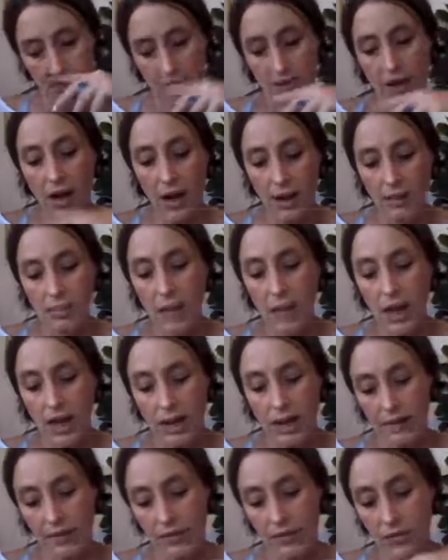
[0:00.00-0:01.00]

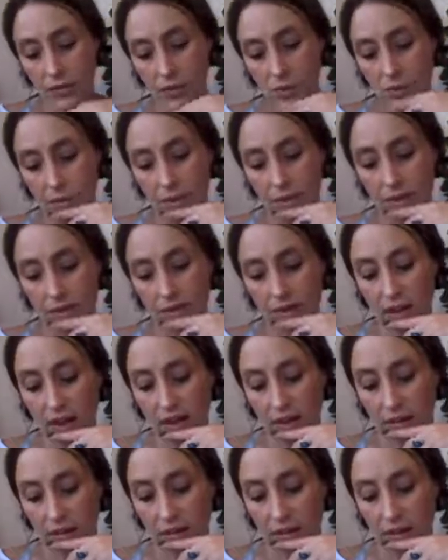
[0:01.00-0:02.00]
timelines with this
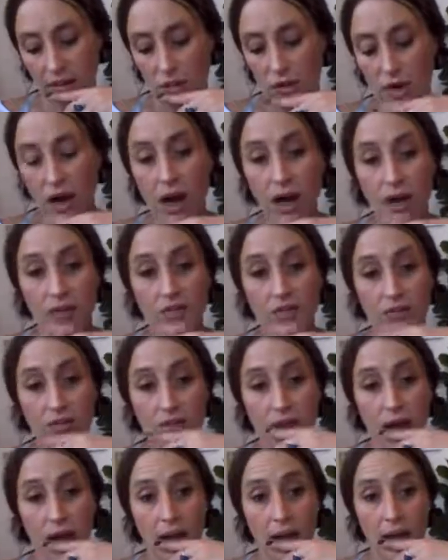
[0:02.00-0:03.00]
Andean cross.
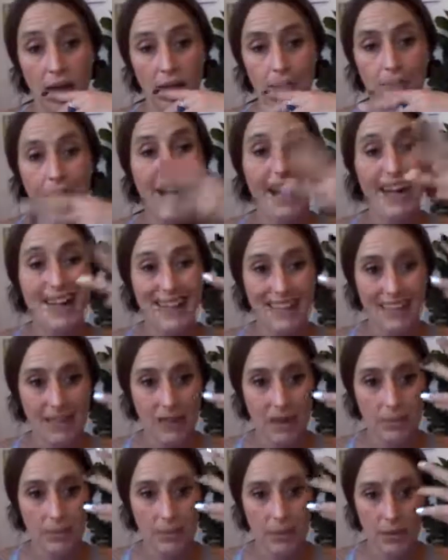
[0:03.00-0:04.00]
Mayan,
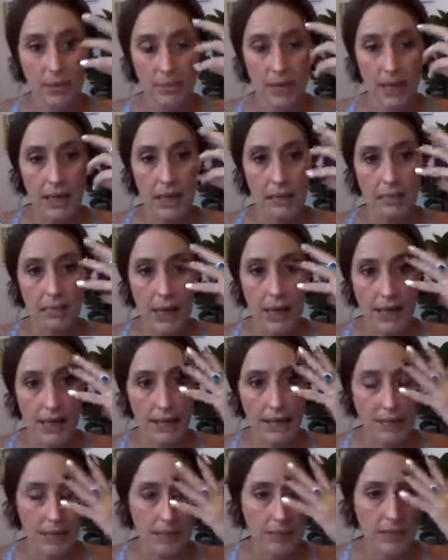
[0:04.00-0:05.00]
I'm getting Mayan
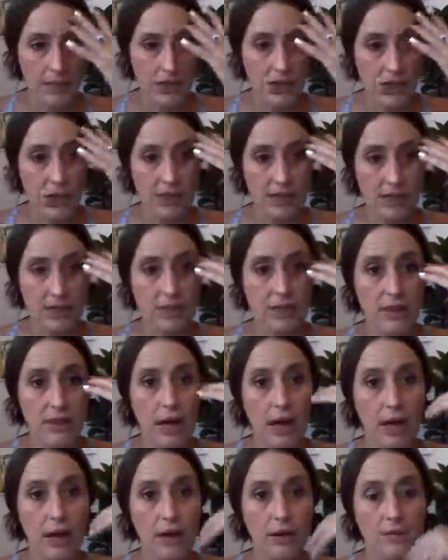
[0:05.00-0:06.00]
images
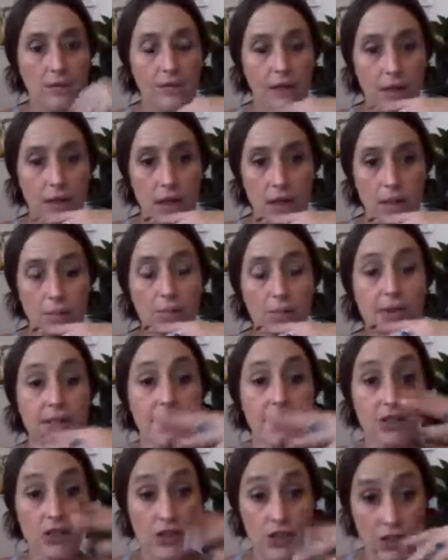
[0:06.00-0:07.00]
of
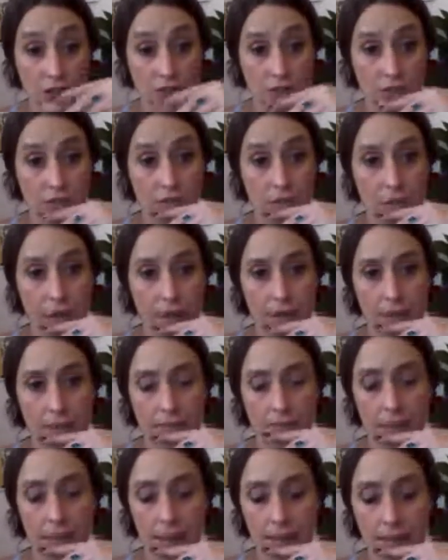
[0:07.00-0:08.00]
predictions, right?
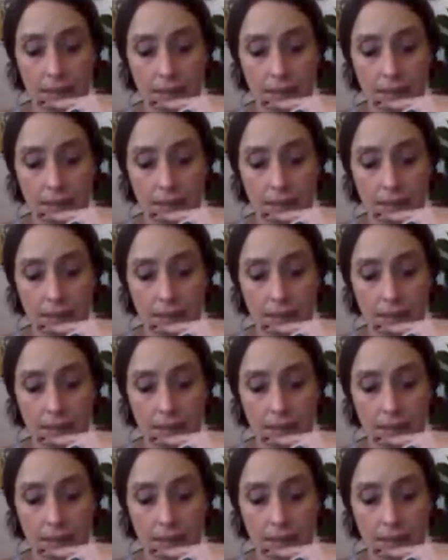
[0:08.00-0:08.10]
Mayan